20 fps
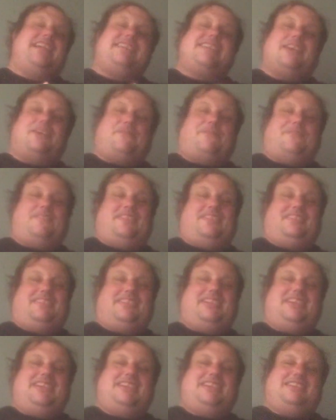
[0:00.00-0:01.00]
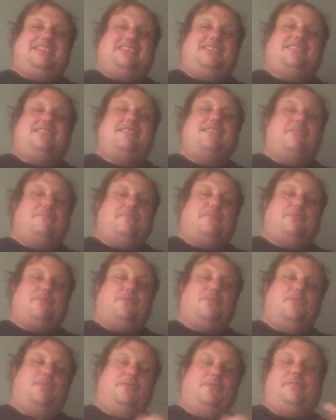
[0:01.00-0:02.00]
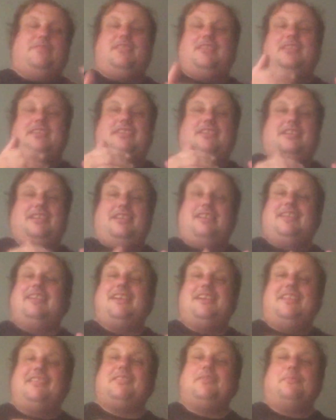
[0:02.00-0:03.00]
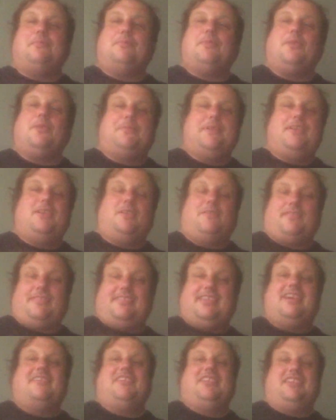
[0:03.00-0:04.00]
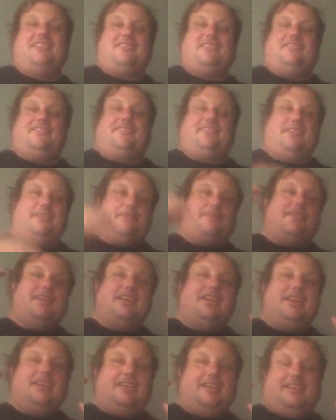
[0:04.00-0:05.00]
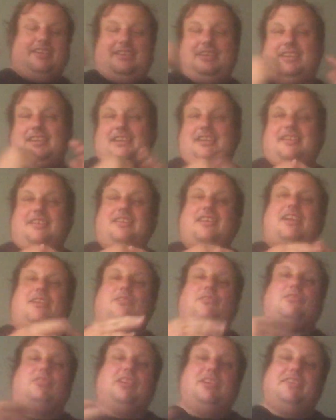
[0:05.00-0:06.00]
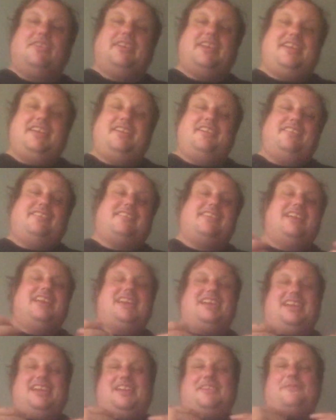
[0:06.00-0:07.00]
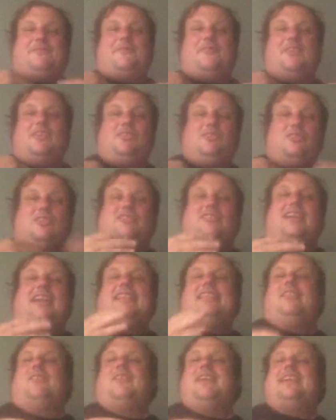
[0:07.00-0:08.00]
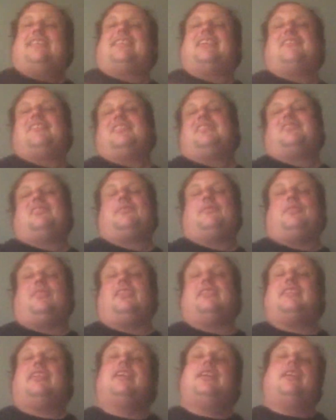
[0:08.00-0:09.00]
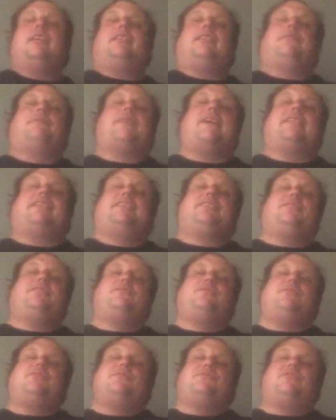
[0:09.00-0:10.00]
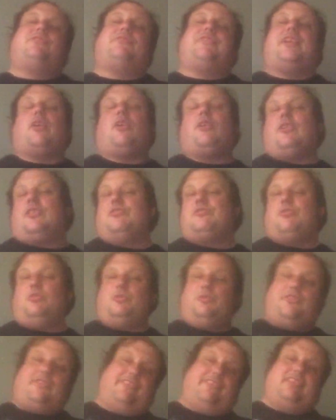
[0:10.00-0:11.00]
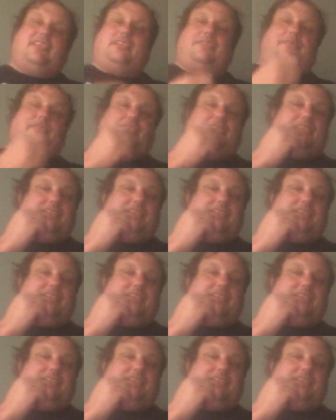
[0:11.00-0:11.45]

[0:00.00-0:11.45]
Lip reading: definitely improved. It is an improvement over 7 in terms of the how clear it is. It looks like the way 7 should have looked. The fact that you use VR controllers instead of